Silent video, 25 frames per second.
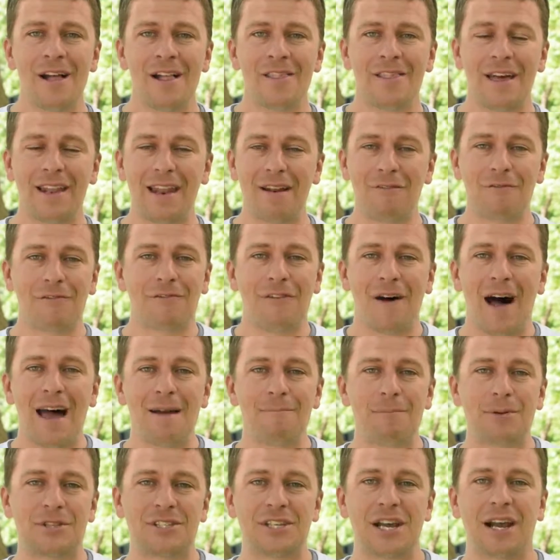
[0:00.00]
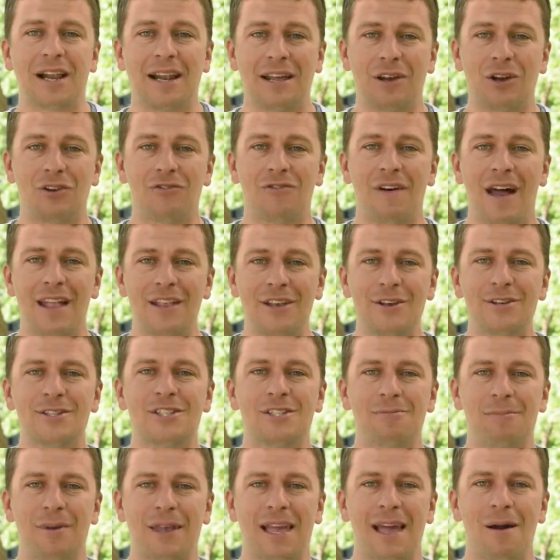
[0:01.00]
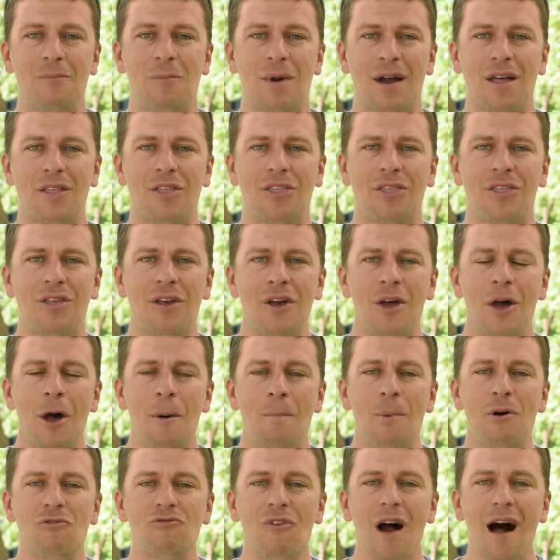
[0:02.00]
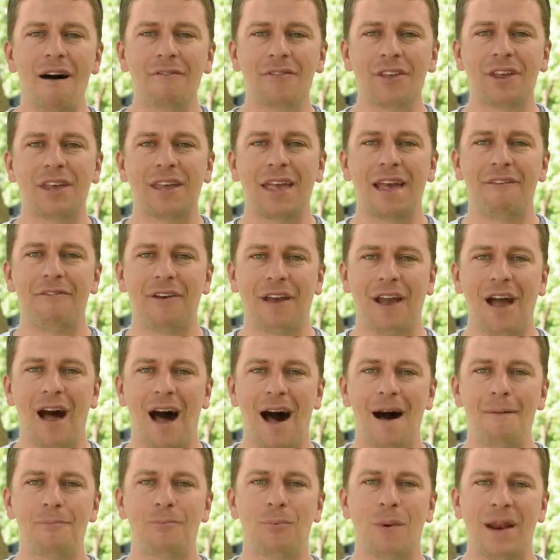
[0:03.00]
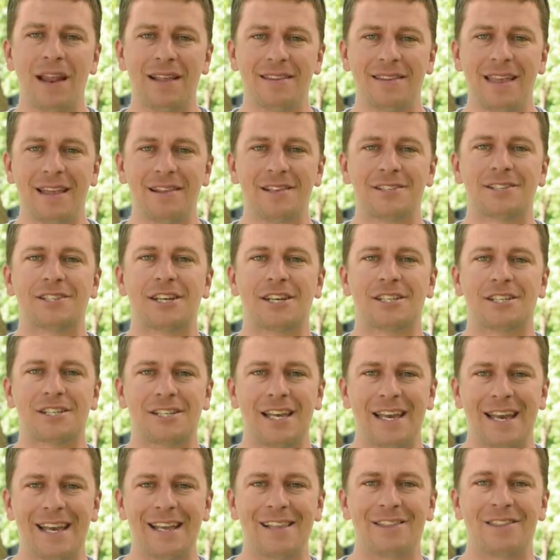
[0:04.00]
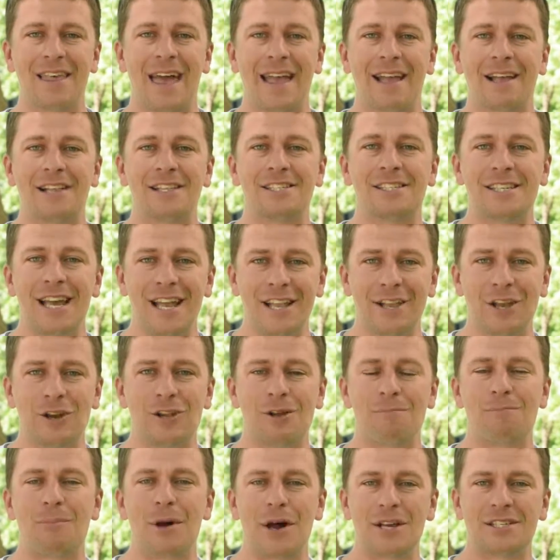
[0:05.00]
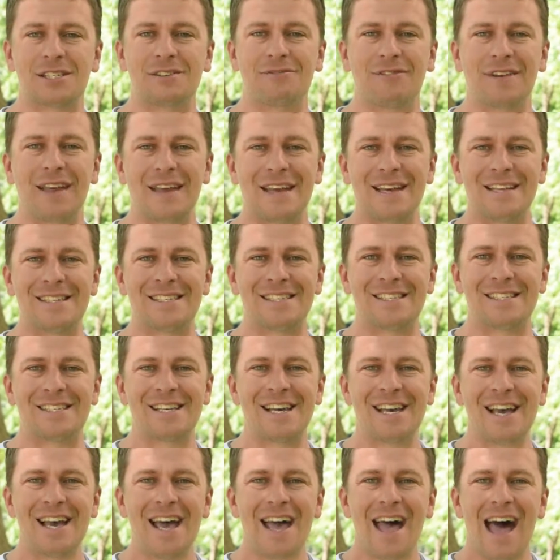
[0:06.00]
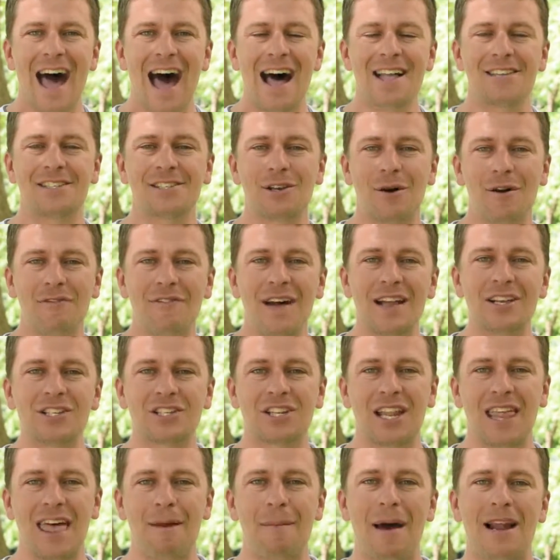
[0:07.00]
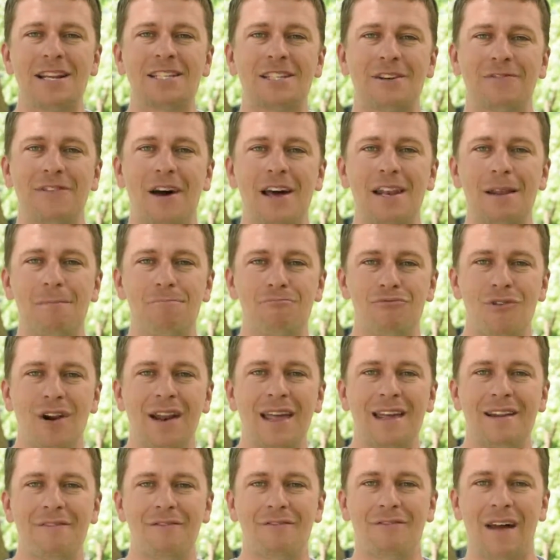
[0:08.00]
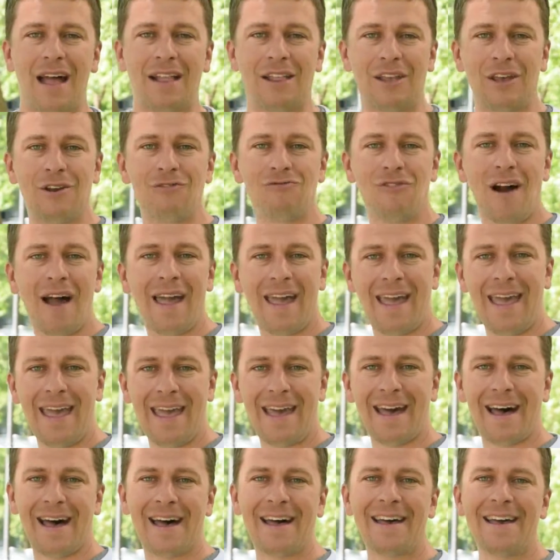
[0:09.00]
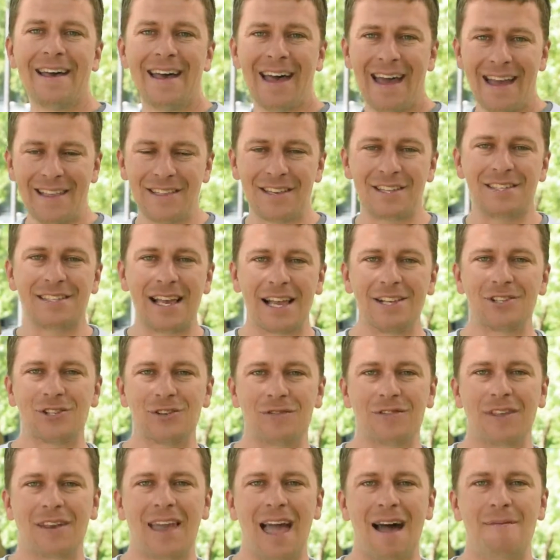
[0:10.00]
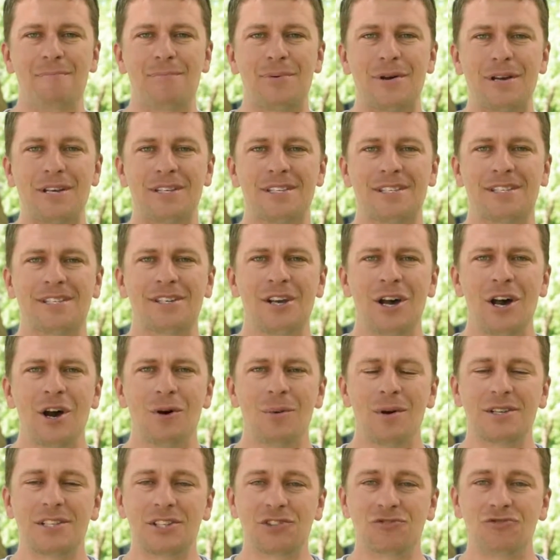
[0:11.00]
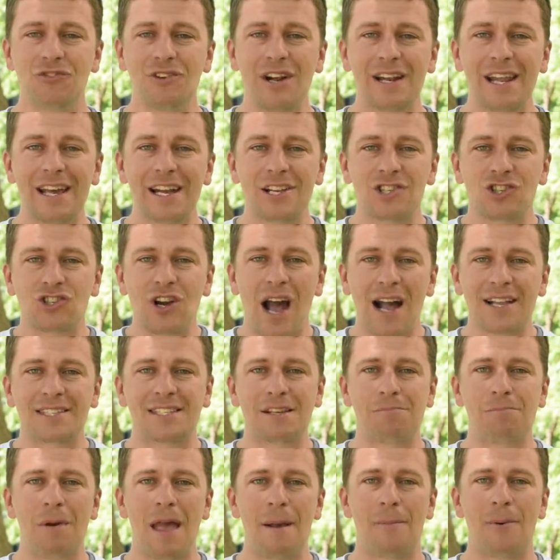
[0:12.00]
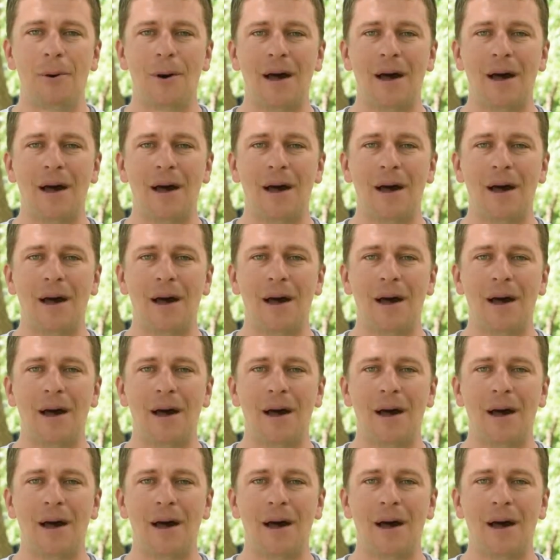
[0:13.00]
they didn't find particularly good venues to begin with, but rather than giving up when it didn't succeed, they continued and persevered. And so eventually they managed to find a brilliant venue right here in the centre of the campus, which has really attracted people